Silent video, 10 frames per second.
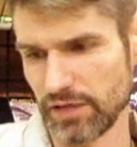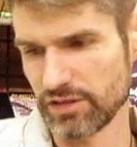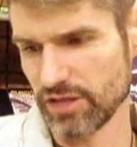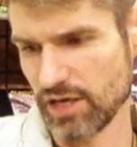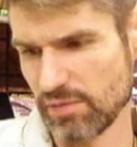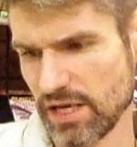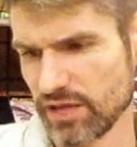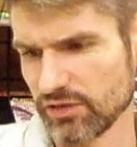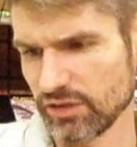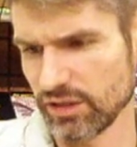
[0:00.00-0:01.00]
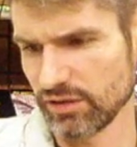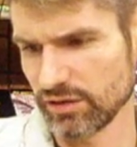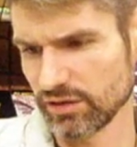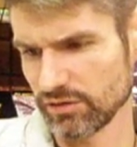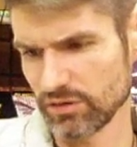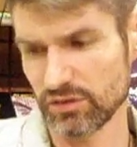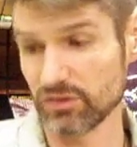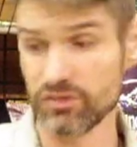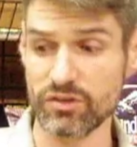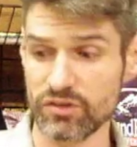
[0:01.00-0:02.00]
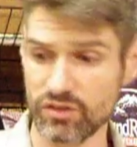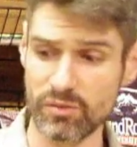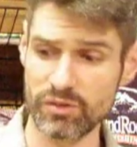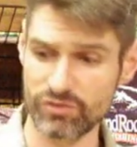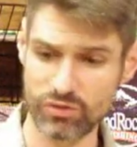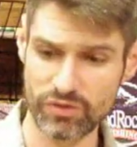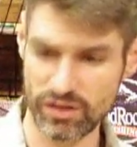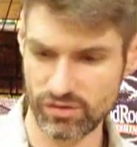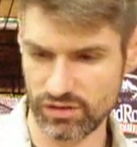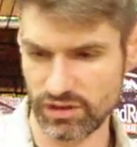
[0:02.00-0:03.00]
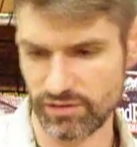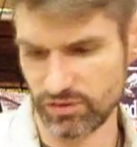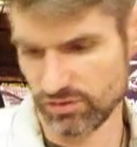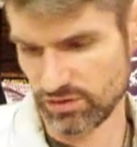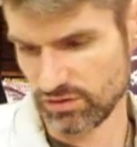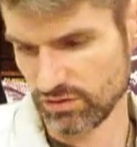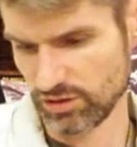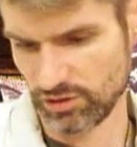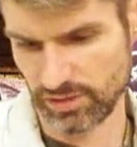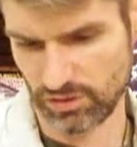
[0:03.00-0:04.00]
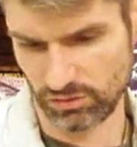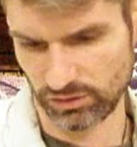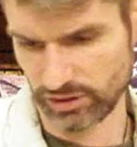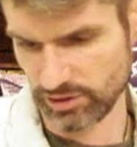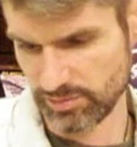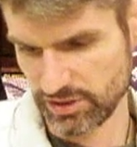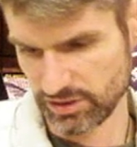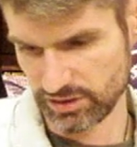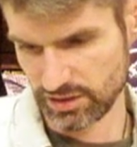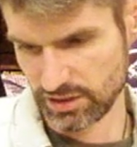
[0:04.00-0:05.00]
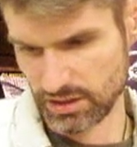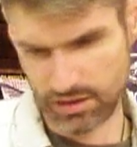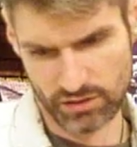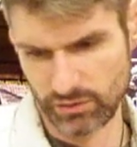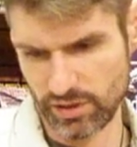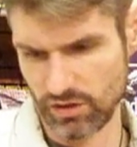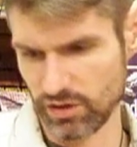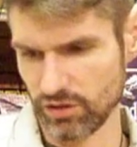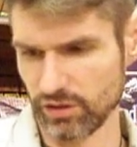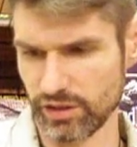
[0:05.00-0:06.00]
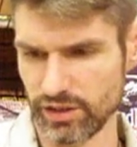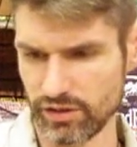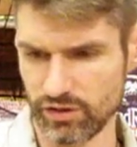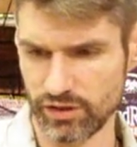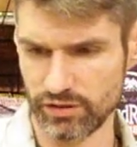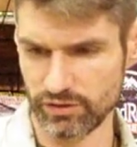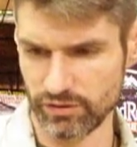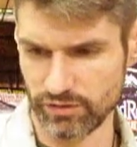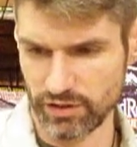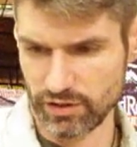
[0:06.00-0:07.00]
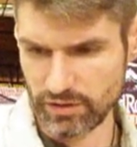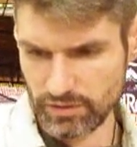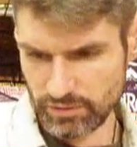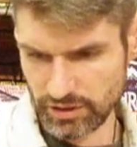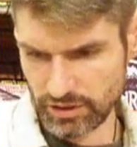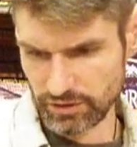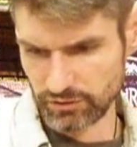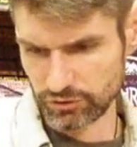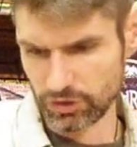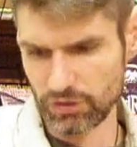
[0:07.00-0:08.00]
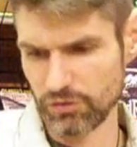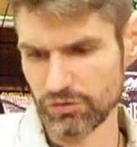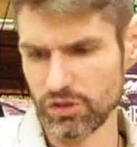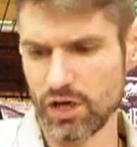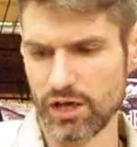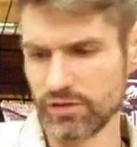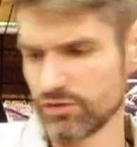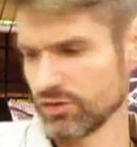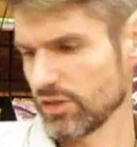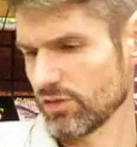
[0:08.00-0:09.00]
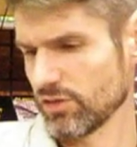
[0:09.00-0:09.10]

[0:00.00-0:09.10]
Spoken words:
Fly Tyer magazine. This is the summer of 2011, so this is a little bit old here, but a great article in here on Charles Cotton's